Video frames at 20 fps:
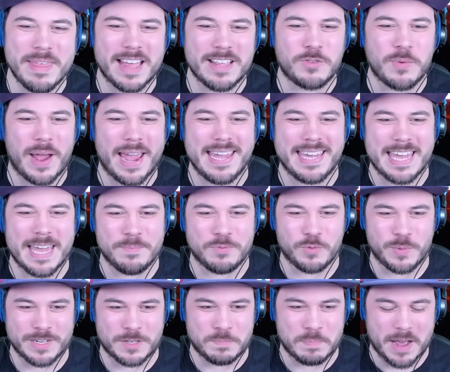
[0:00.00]
that's why it keeps
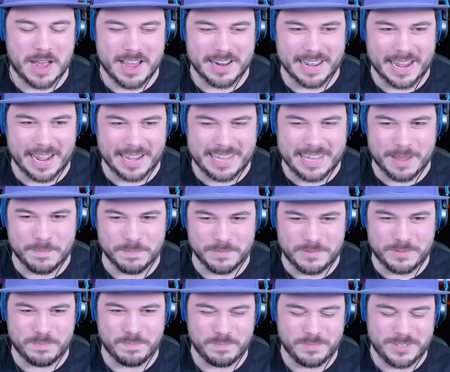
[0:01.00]
respawning. I keep
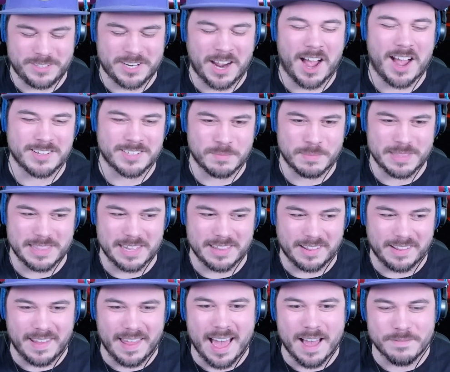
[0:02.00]
tossing him in
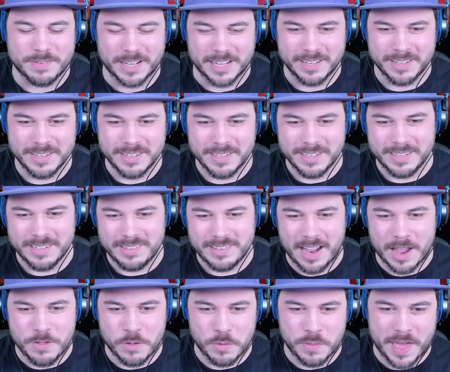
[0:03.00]
the lava.
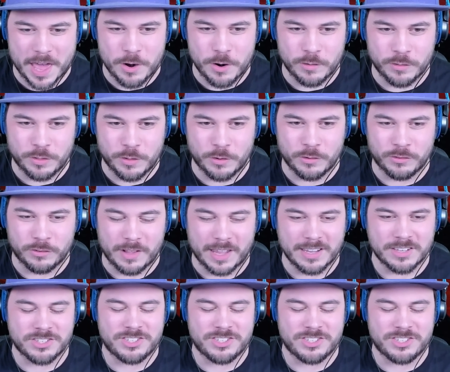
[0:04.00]
Either that or there's like